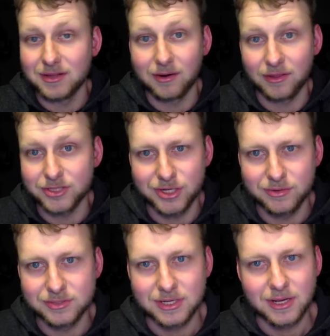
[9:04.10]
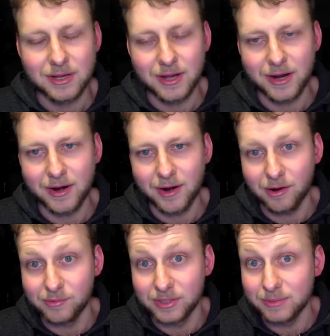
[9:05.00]
none of the shows uh,
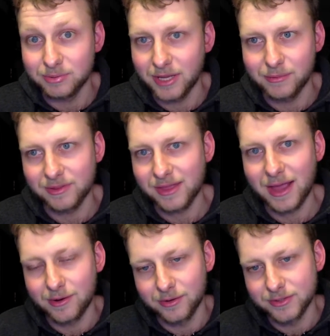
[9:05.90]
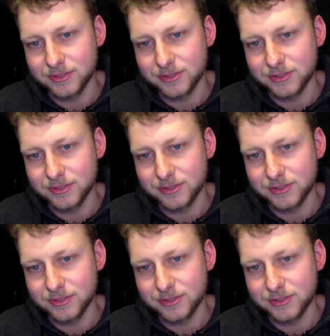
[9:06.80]
are really playing with at all.